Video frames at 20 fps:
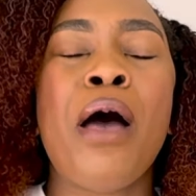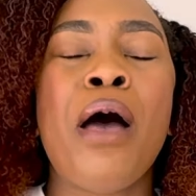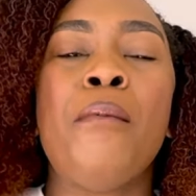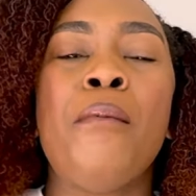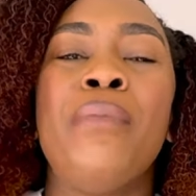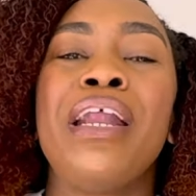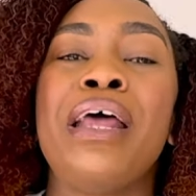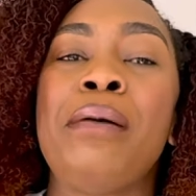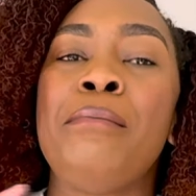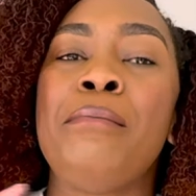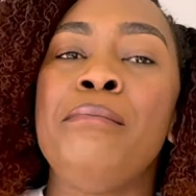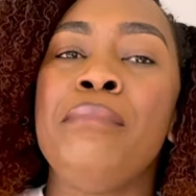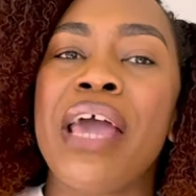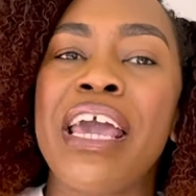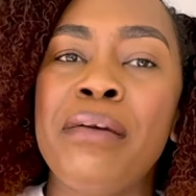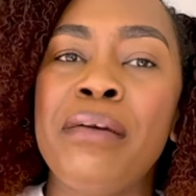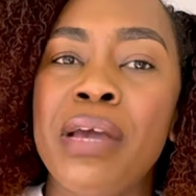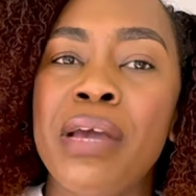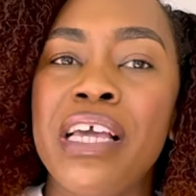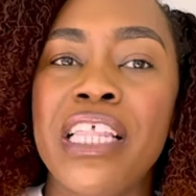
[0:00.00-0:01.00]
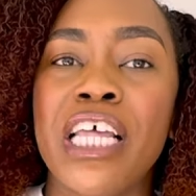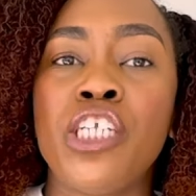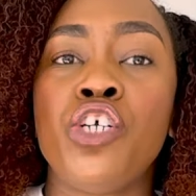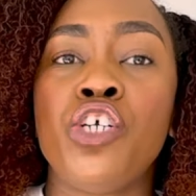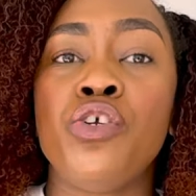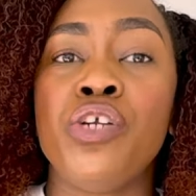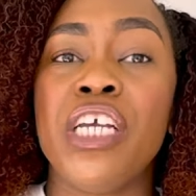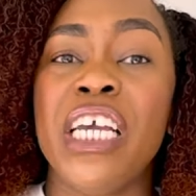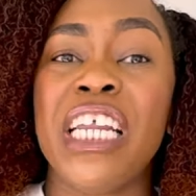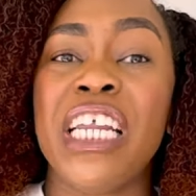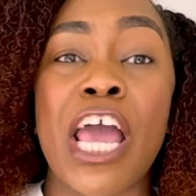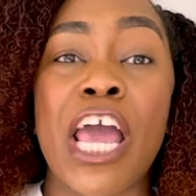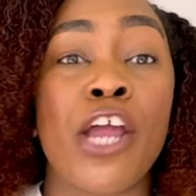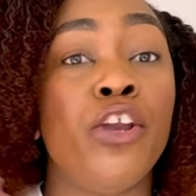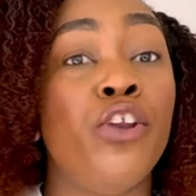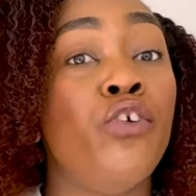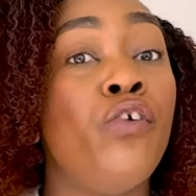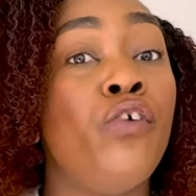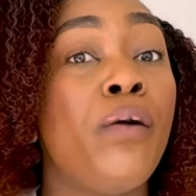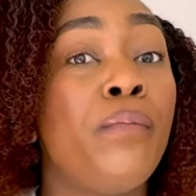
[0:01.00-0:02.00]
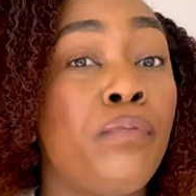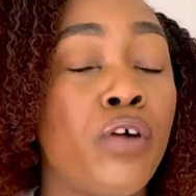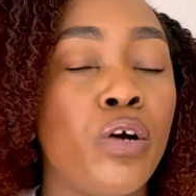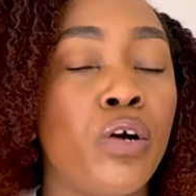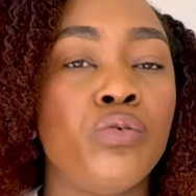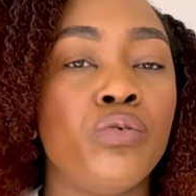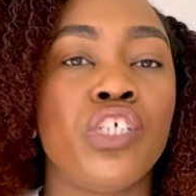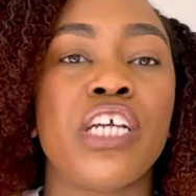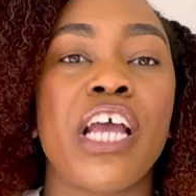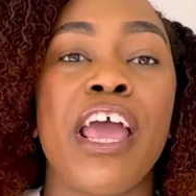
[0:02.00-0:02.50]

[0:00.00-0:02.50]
but it may mean that you need a new approach